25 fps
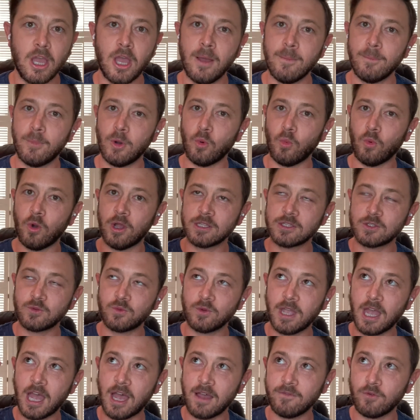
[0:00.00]
But once
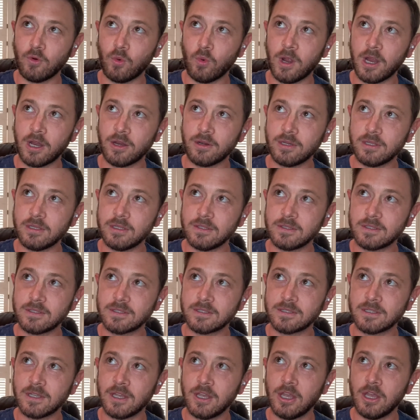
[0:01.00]
we have
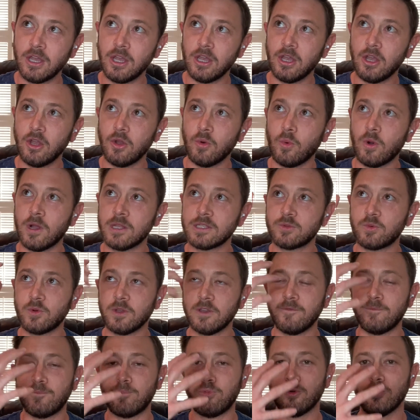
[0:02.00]
awareness, once
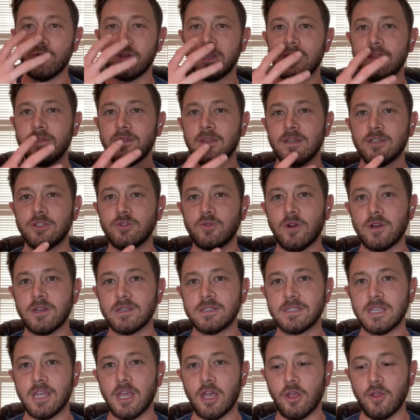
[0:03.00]
we've breathed into
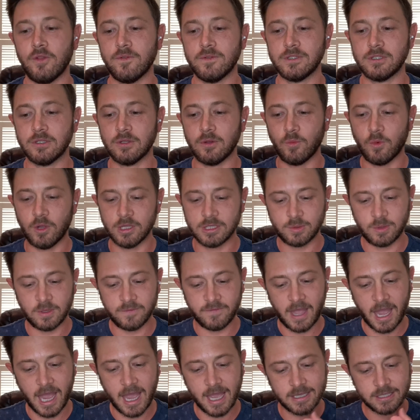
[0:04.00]
ourselves, once we've
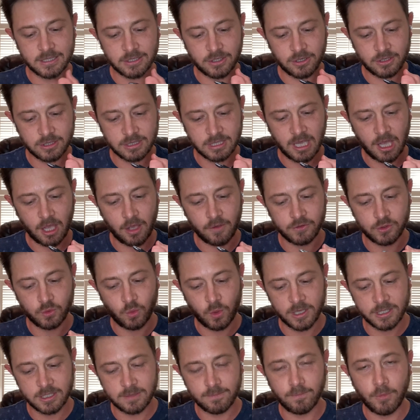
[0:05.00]
asked ourselves
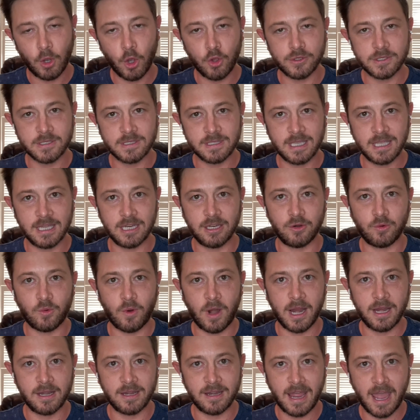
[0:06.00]
what's most needed
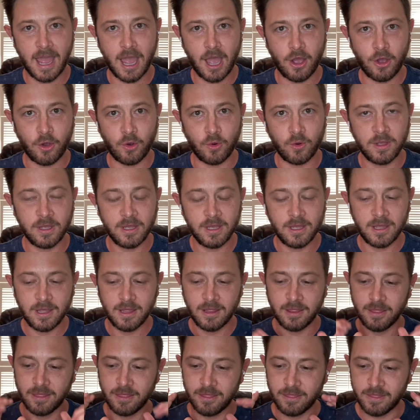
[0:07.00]
right now,
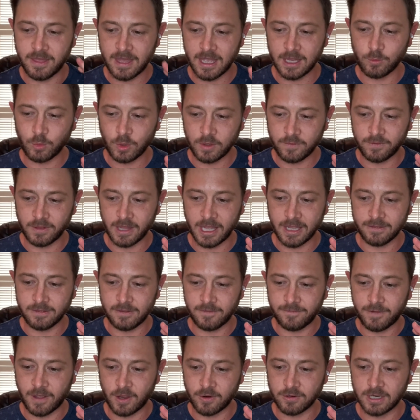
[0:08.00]
then we've laid the
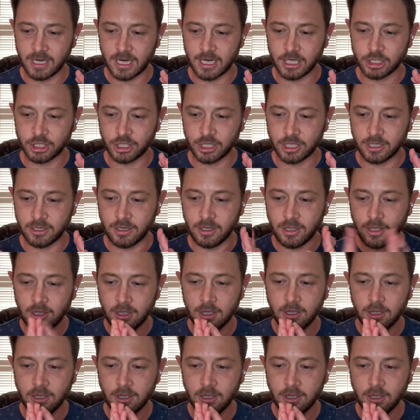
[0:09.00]
foundation